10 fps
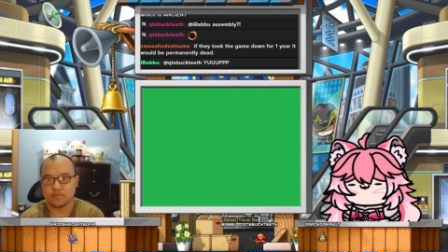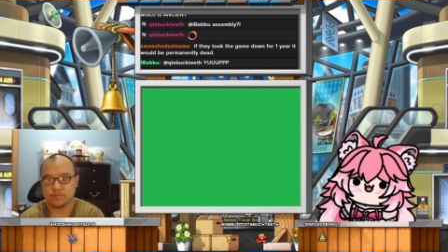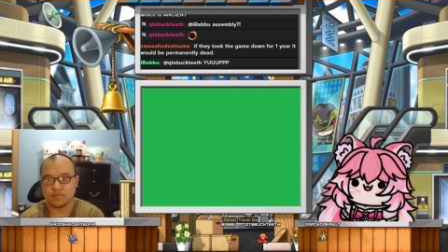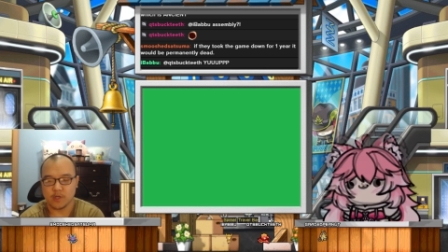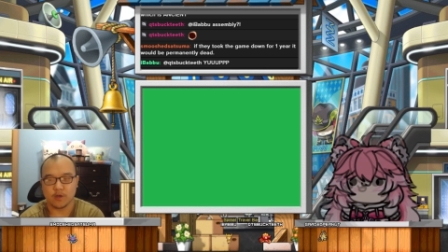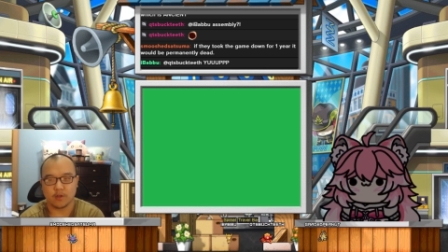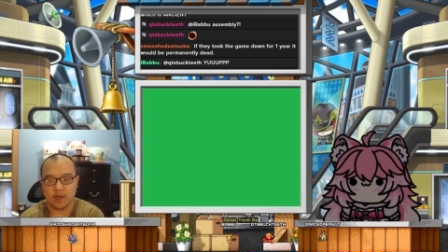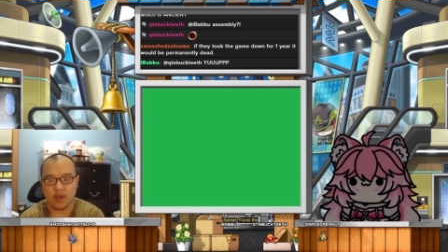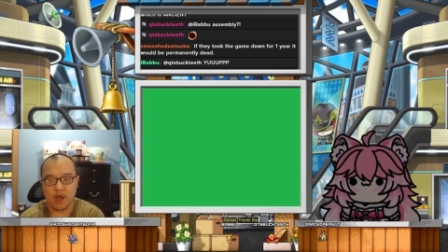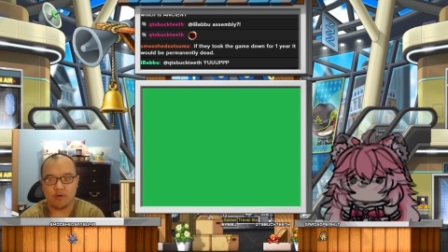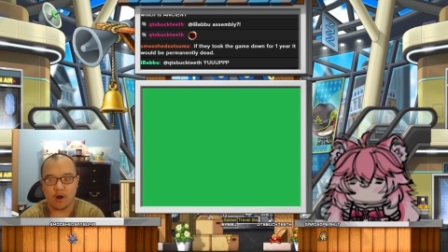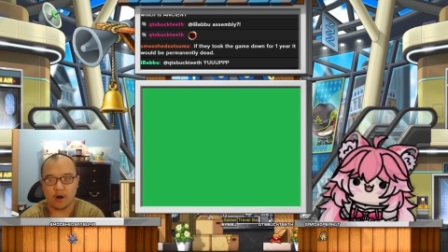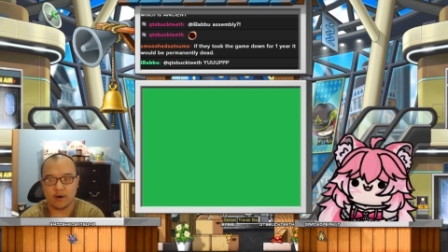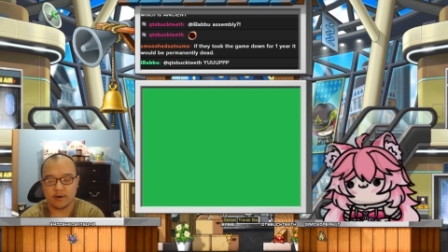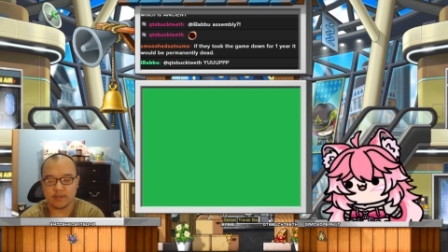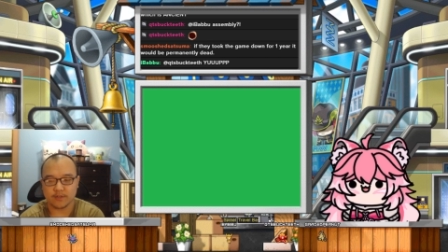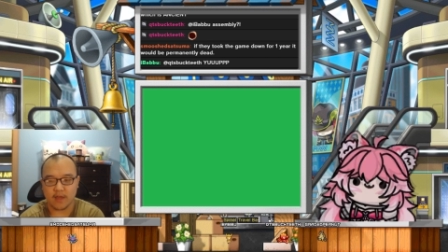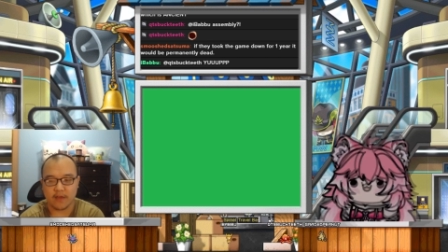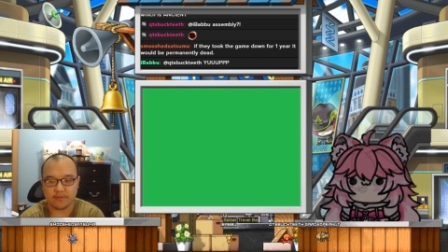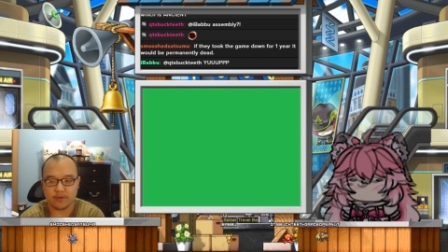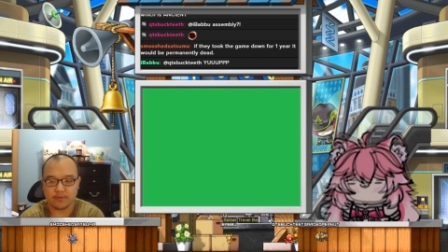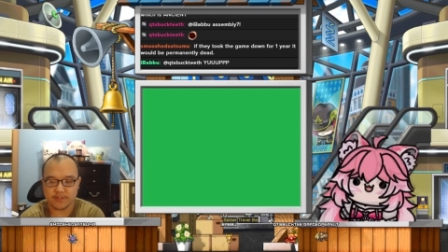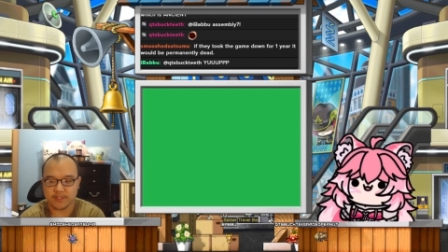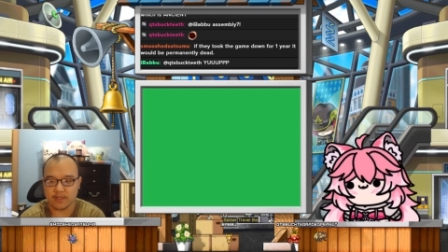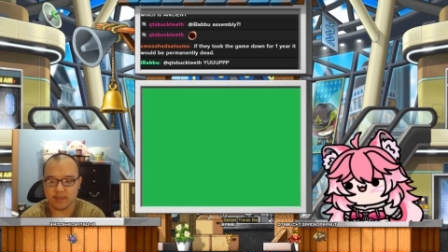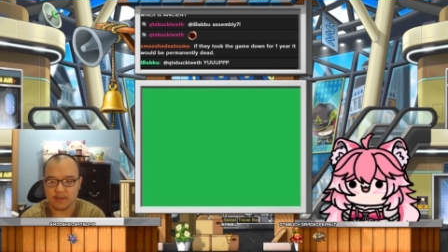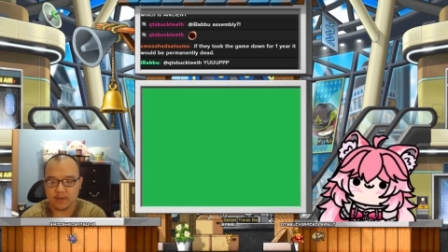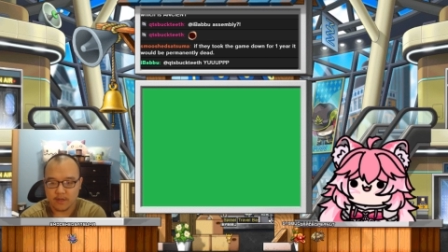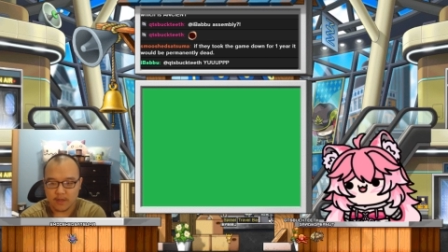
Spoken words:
Yeah, like how hard is to have QC